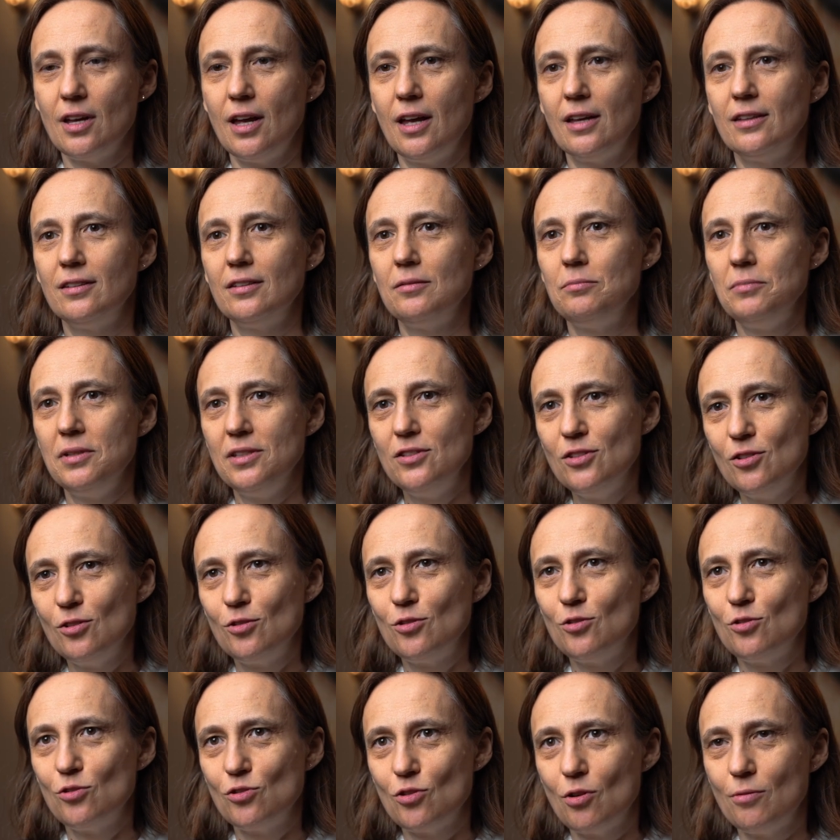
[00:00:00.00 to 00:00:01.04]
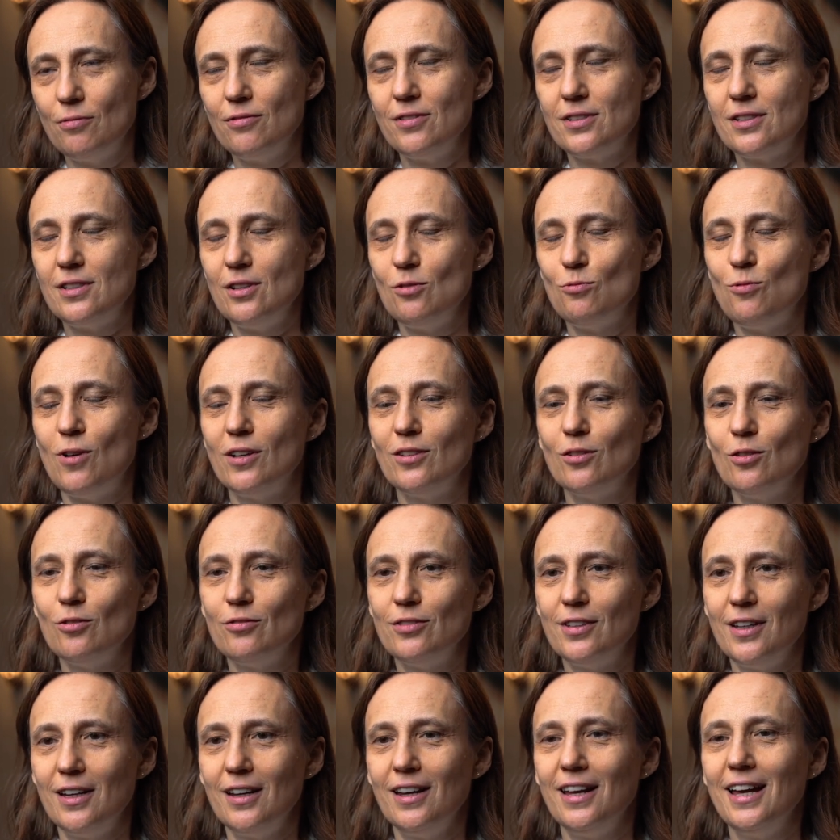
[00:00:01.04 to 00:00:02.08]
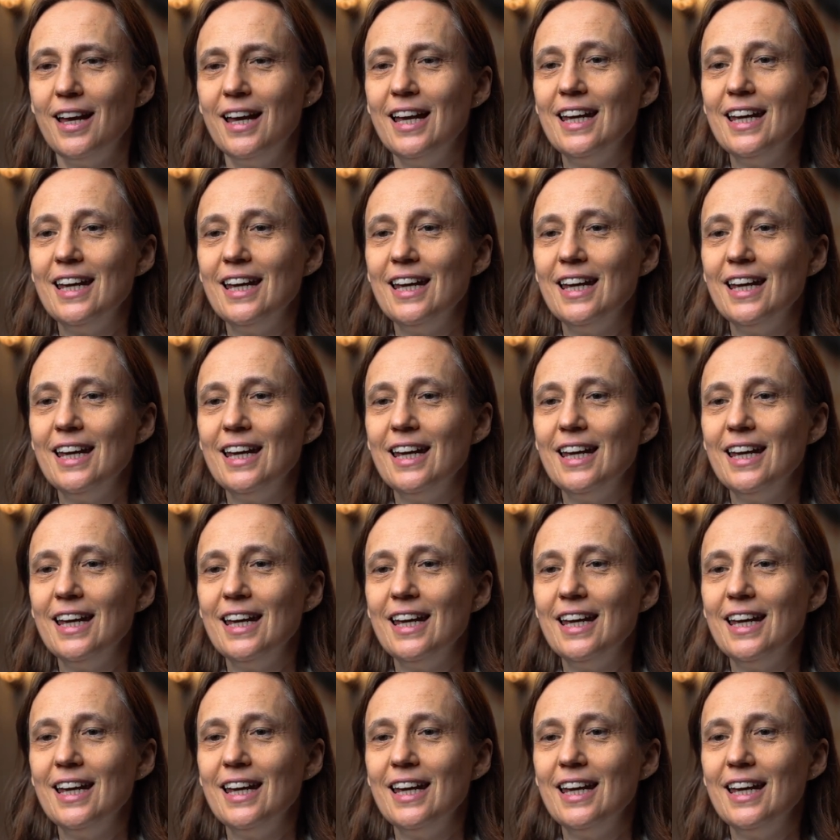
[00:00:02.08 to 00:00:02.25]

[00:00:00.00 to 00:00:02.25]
and BCL2 is obviously one of the